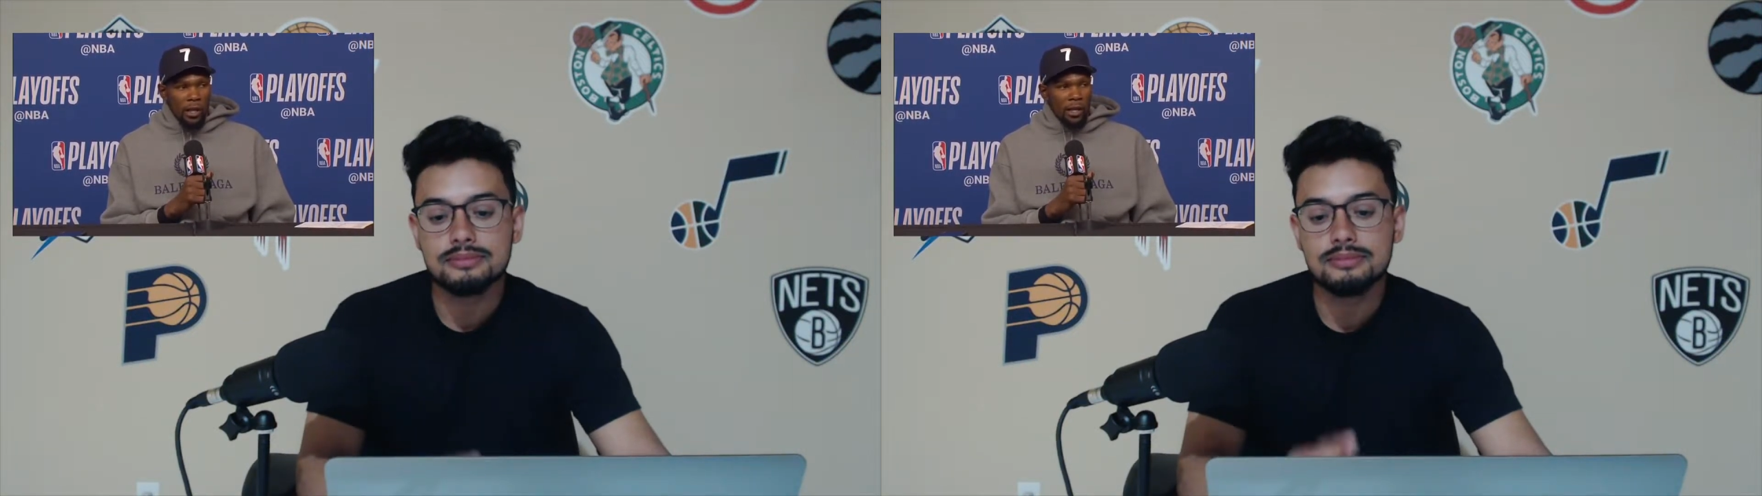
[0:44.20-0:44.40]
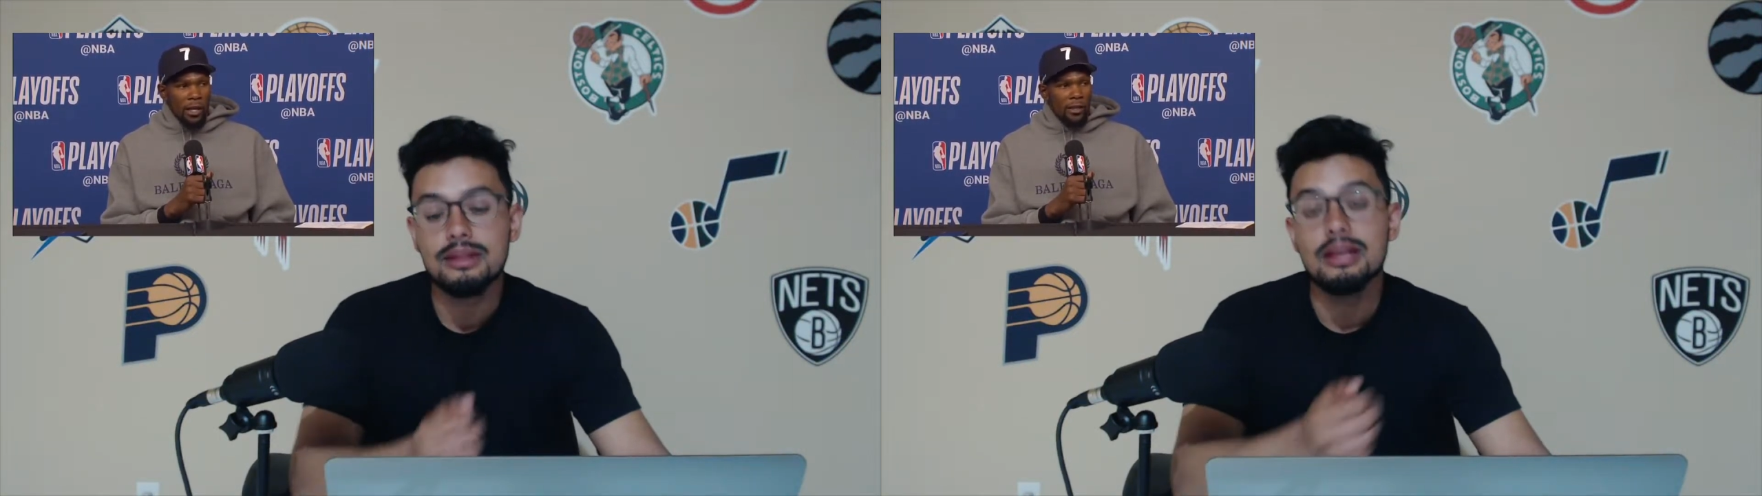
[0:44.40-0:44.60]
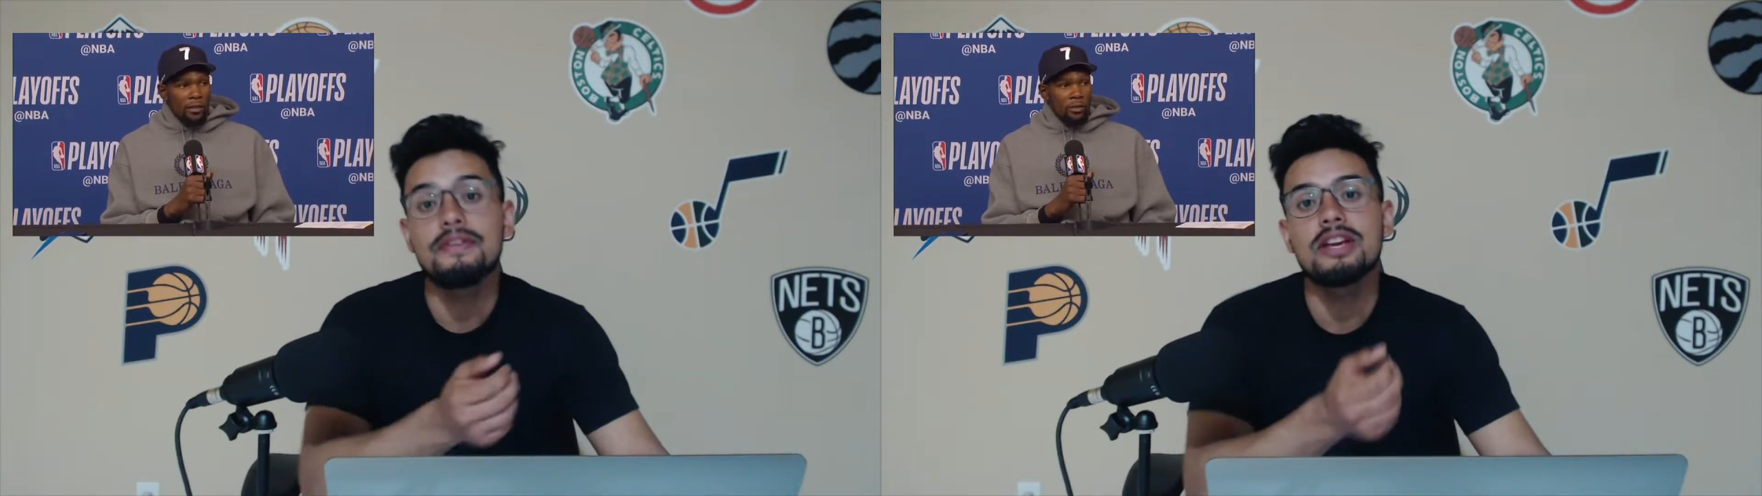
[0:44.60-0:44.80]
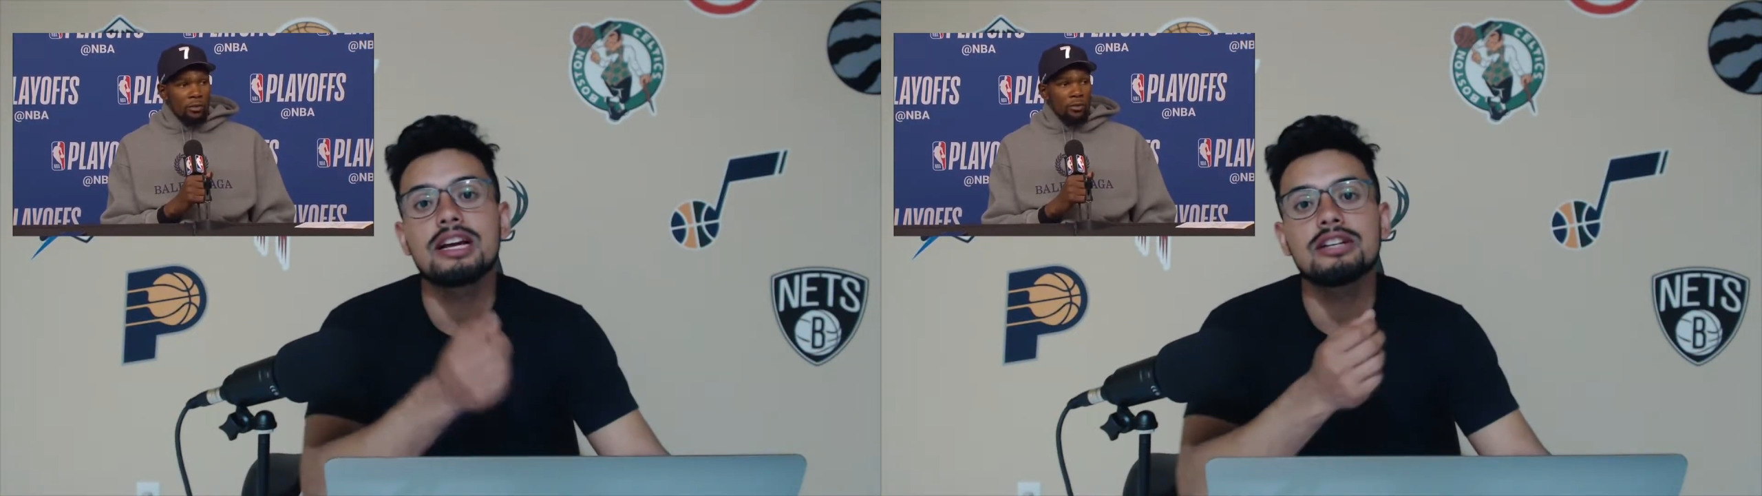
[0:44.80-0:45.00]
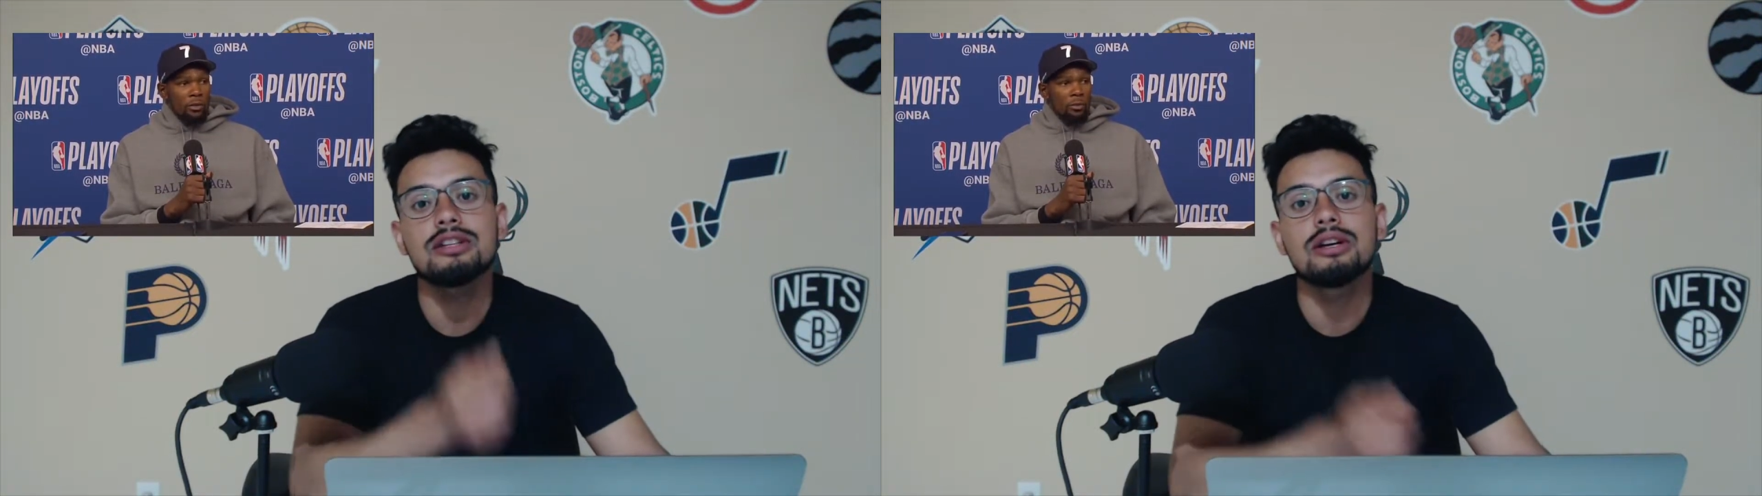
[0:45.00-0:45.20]
If you
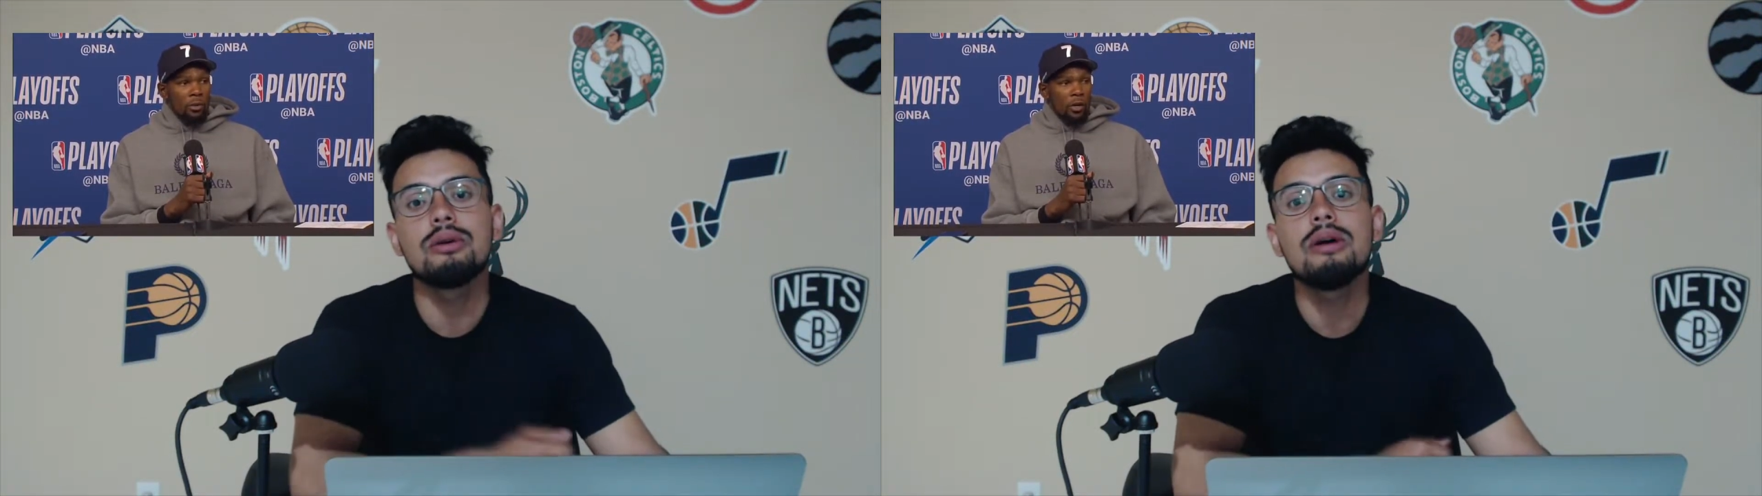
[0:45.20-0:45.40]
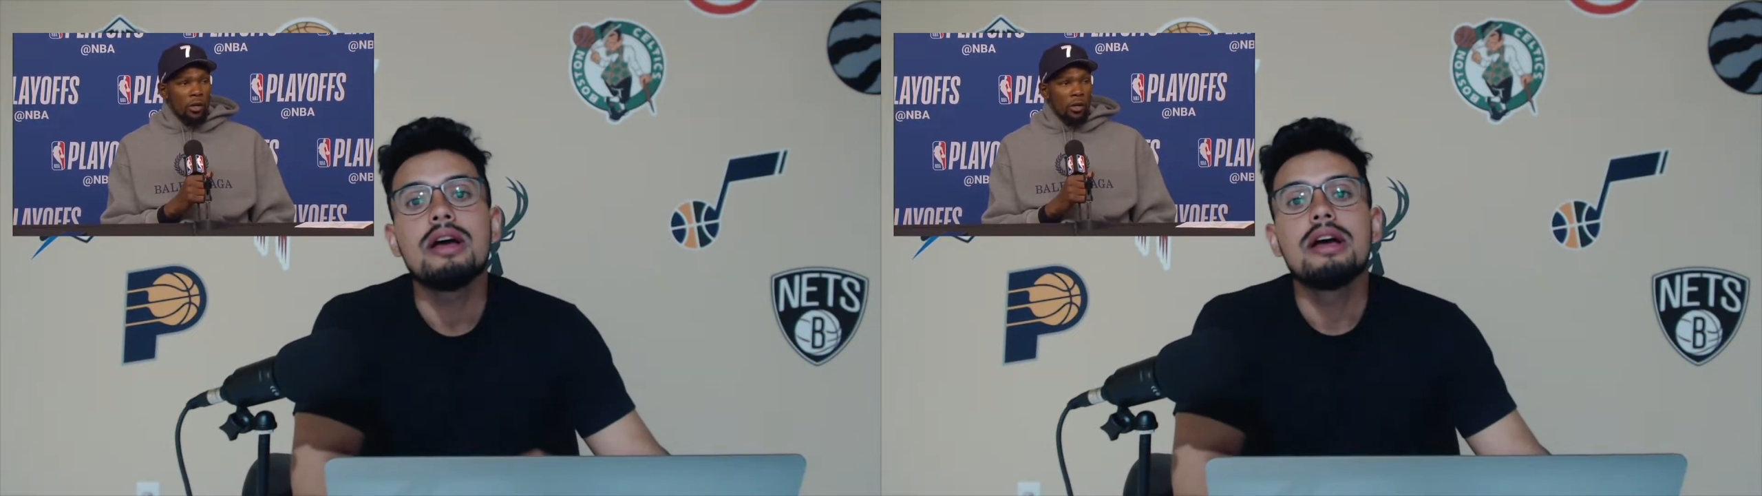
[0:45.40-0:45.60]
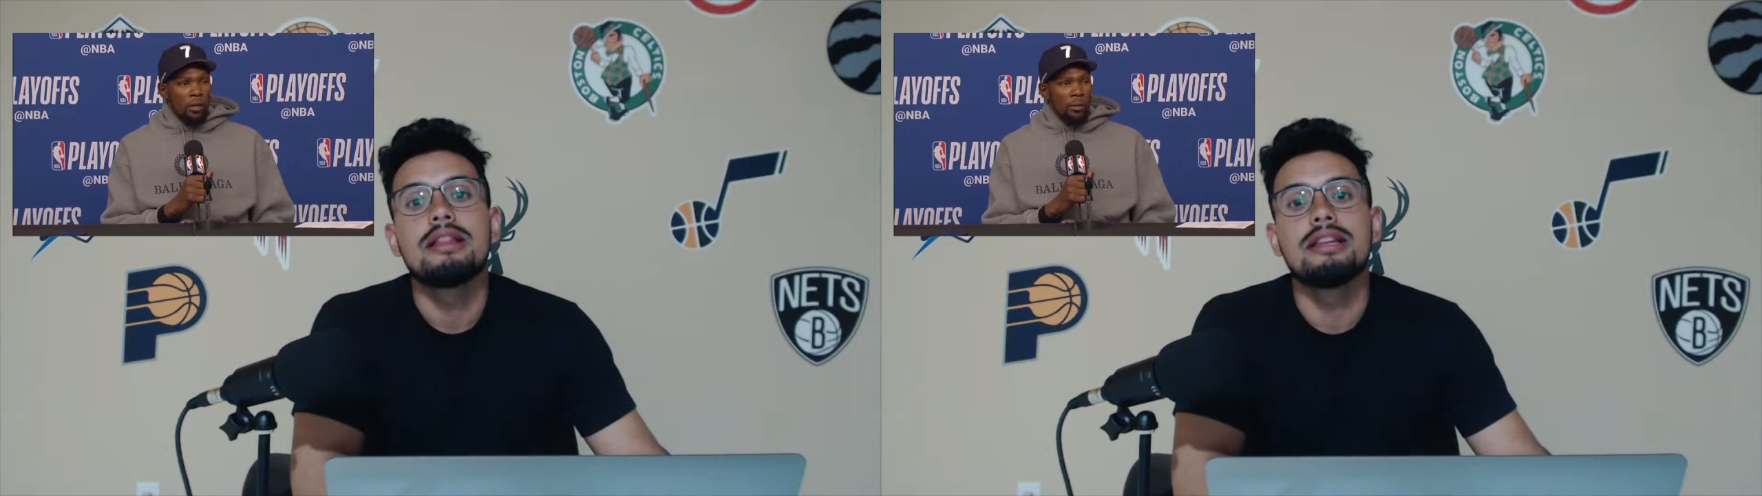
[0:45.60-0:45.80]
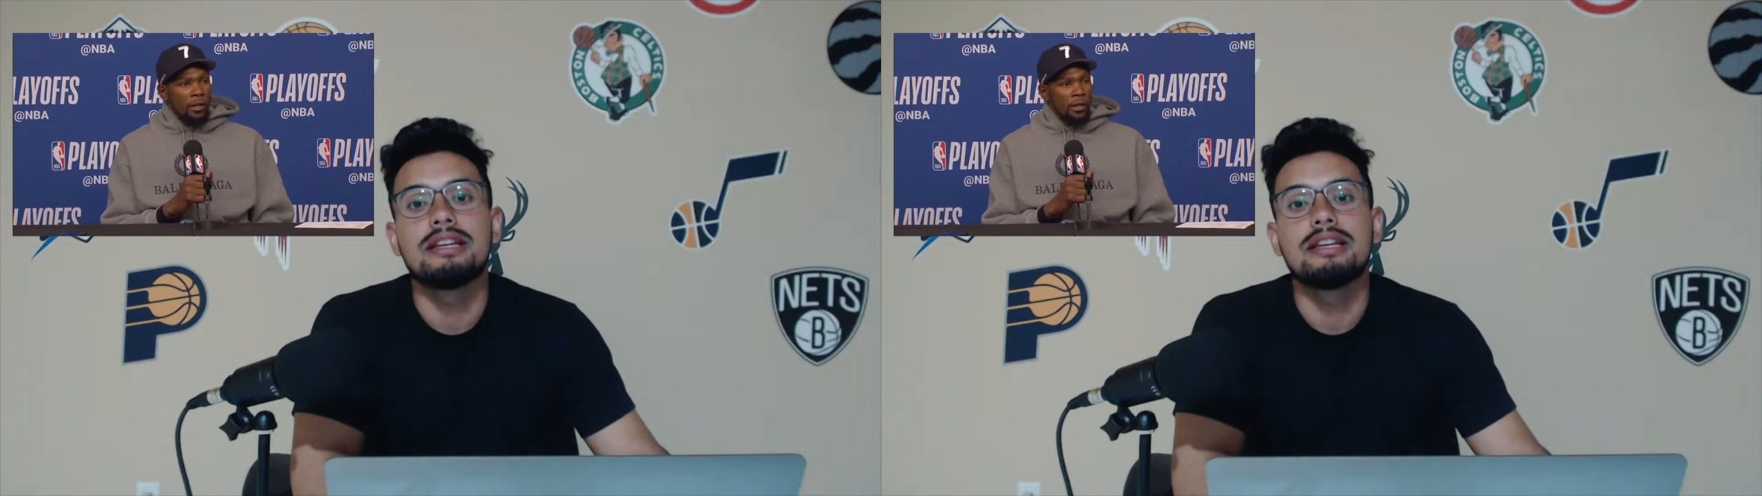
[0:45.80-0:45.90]
guys know, the